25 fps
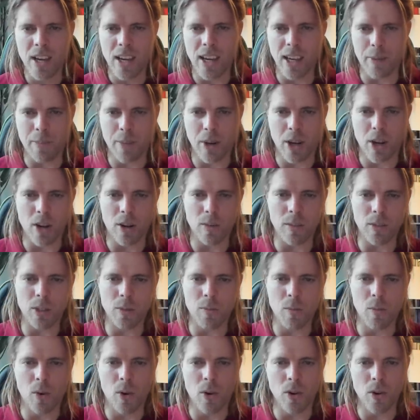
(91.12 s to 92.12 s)
it becomes
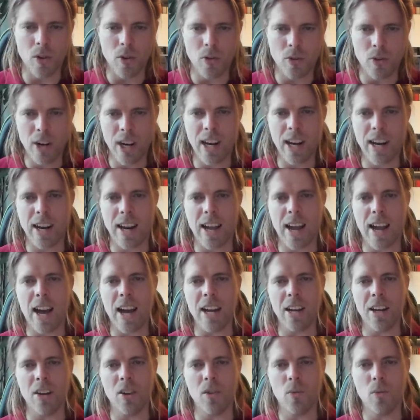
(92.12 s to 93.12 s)
more real
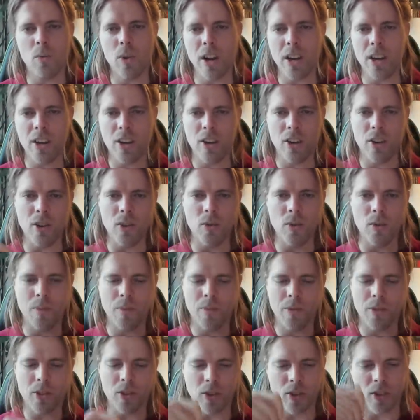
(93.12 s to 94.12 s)
and when you
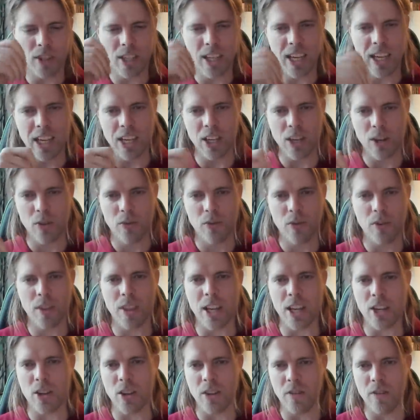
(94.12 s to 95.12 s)
sort of tick it off
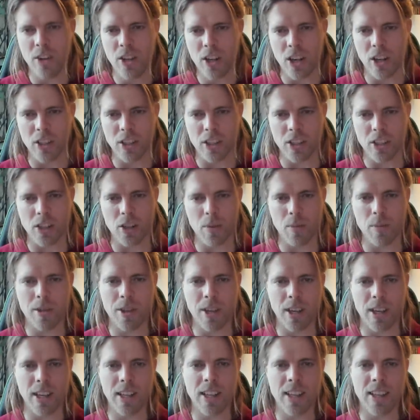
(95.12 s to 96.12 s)
that you've done
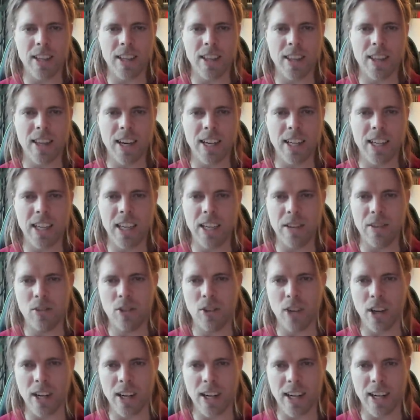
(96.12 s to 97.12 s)
something that
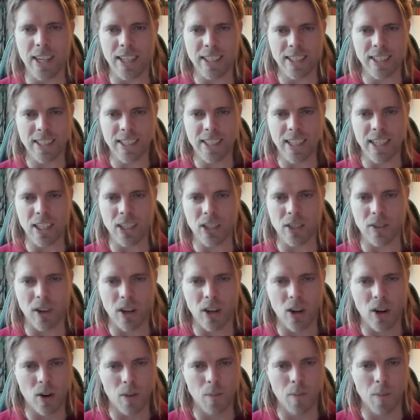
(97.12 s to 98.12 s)
gives you a nice sense of
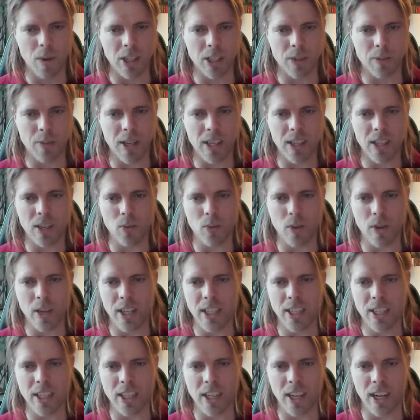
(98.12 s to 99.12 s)
accomplishment
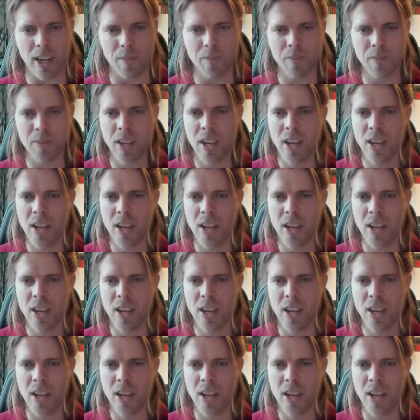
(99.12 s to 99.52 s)
which um,